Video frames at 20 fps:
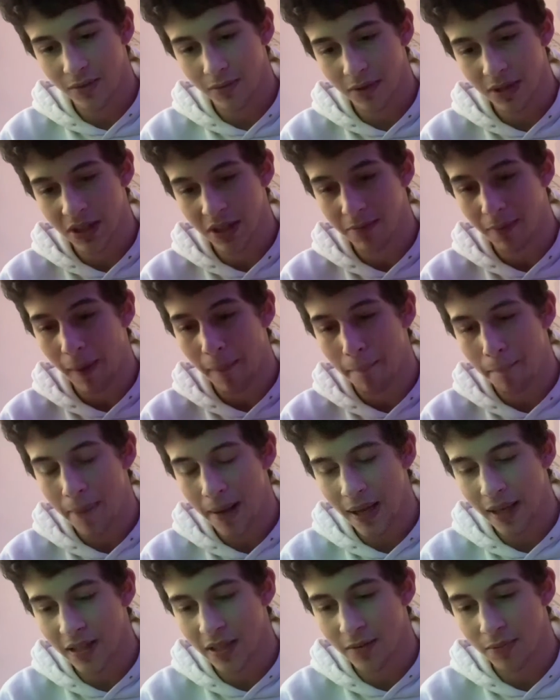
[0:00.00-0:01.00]
which is my
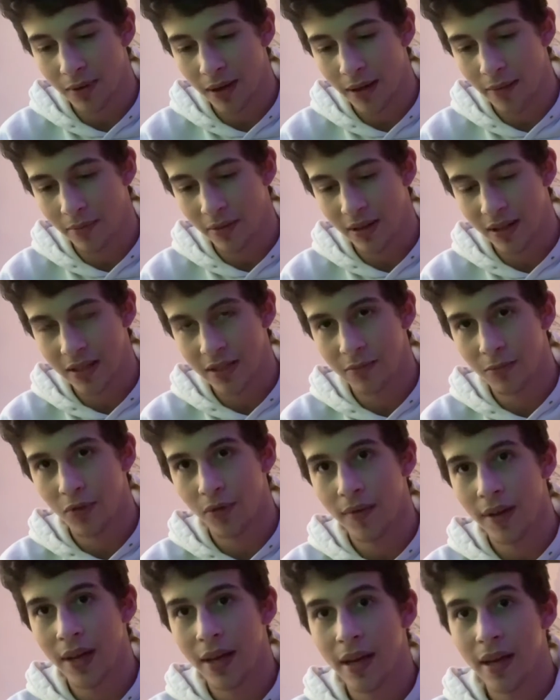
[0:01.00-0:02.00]
biggest problem with this
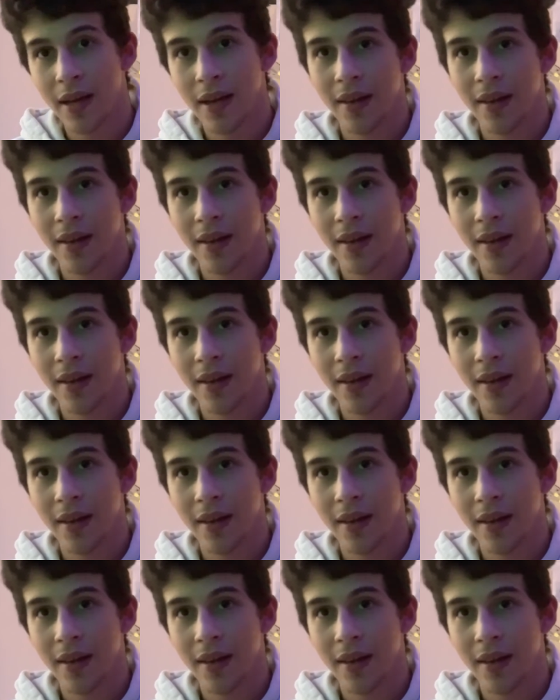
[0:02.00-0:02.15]
movie.